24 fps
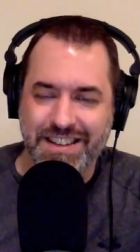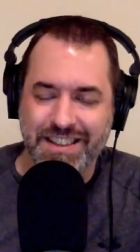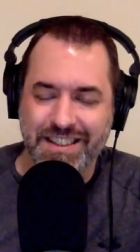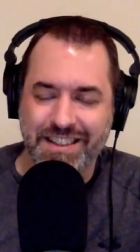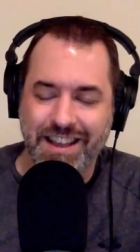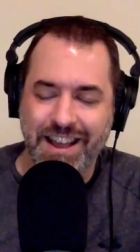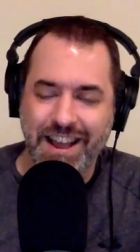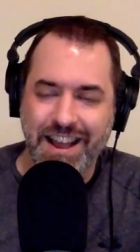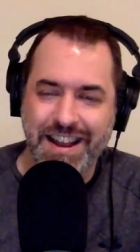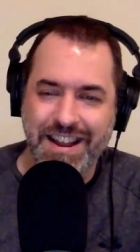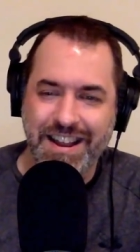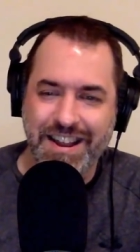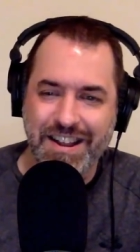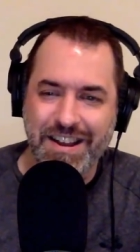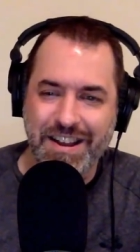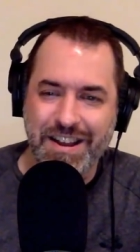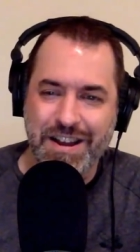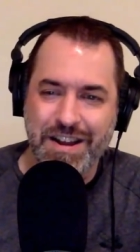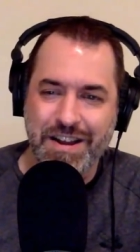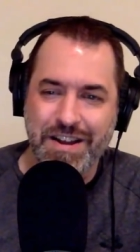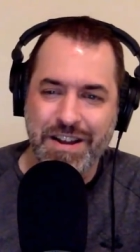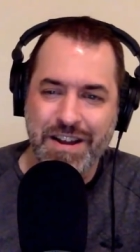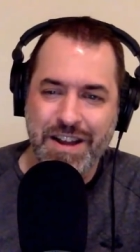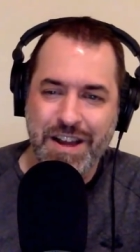there's a line
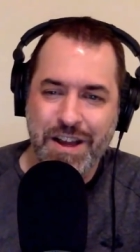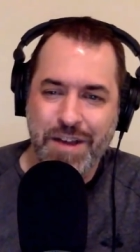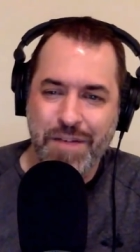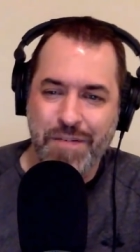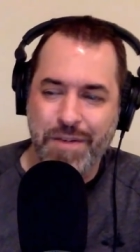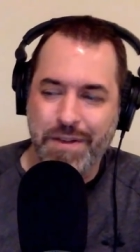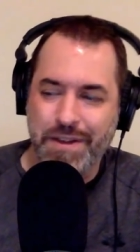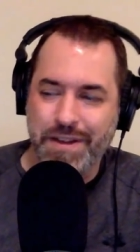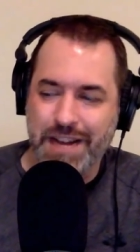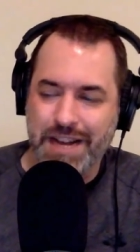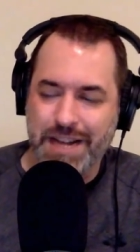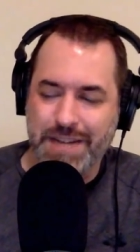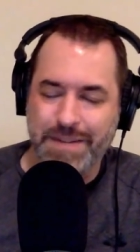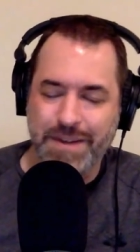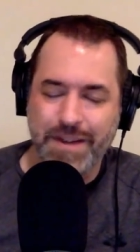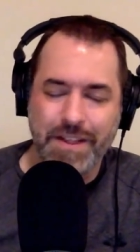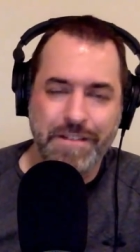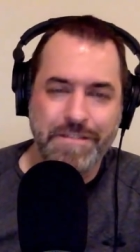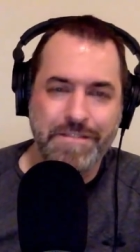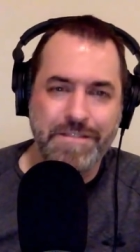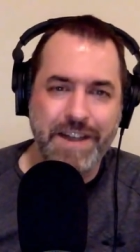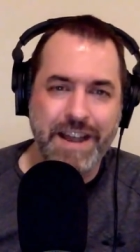here where he talks about all